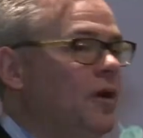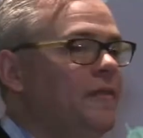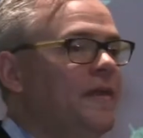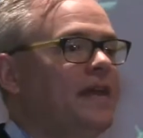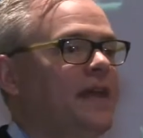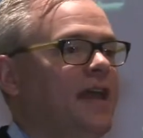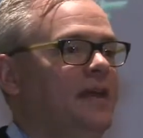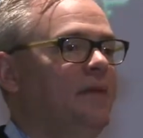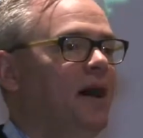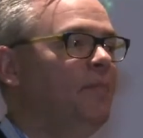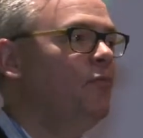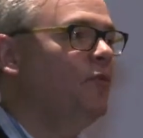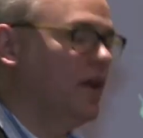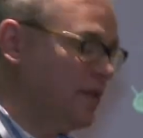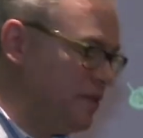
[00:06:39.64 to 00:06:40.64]
what they came
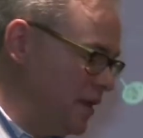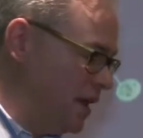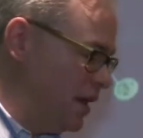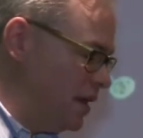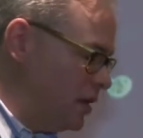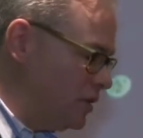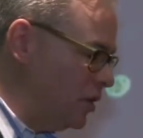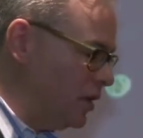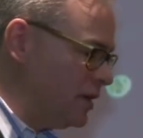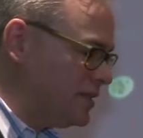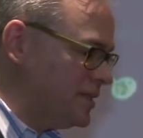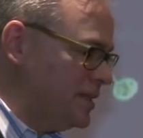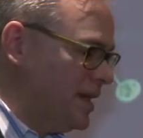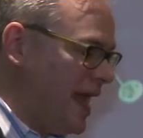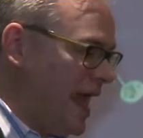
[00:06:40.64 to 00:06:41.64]
up with
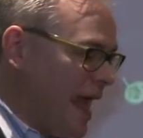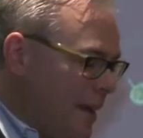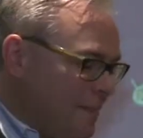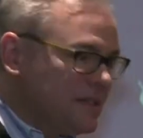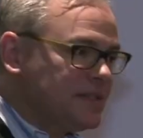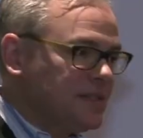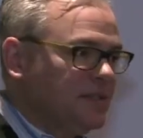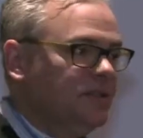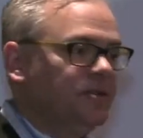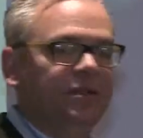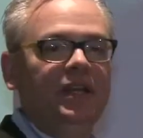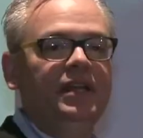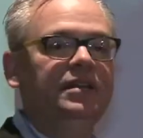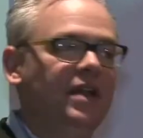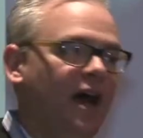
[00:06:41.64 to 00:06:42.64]
looks
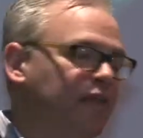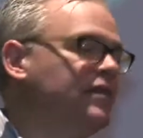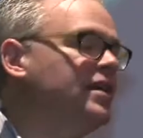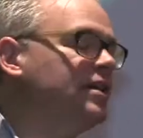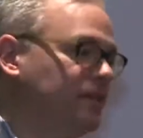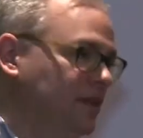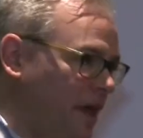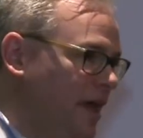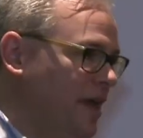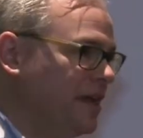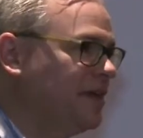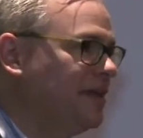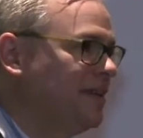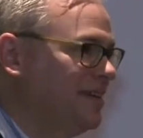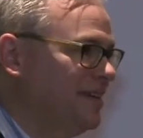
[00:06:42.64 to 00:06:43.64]
absolutely nothing
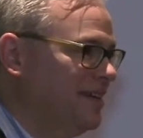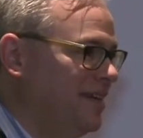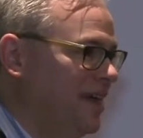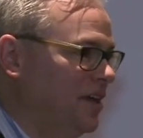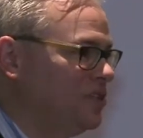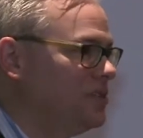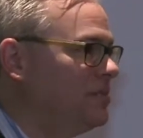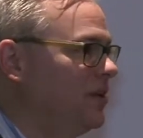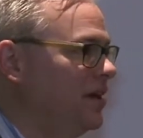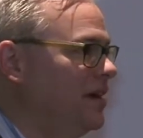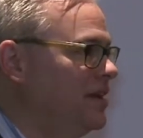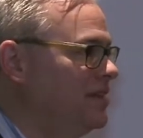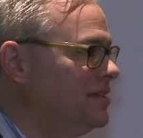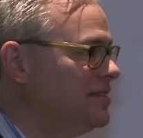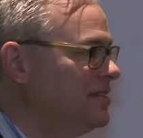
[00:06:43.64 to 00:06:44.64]
like
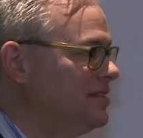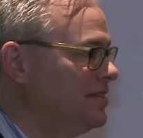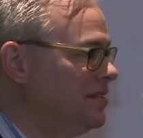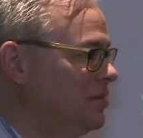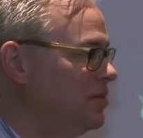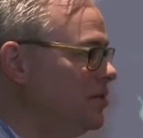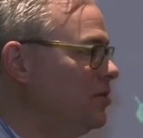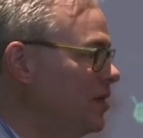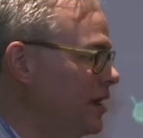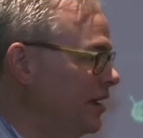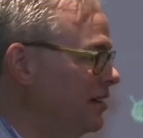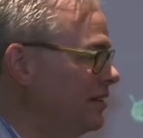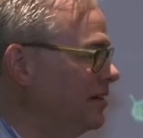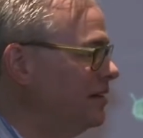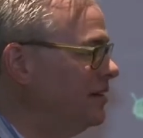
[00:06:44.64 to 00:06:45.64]
enterprise
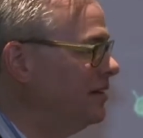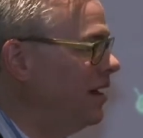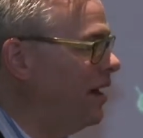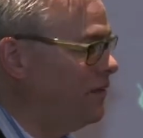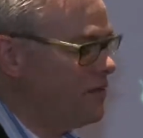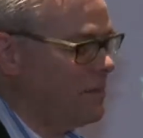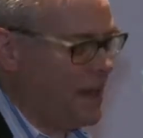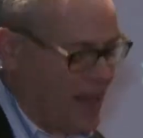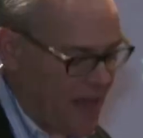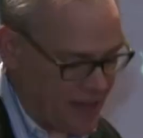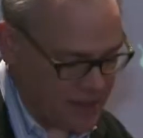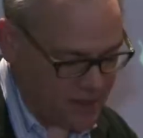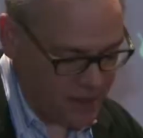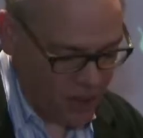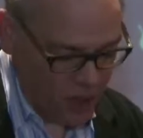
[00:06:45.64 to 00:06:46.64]
computing of the past.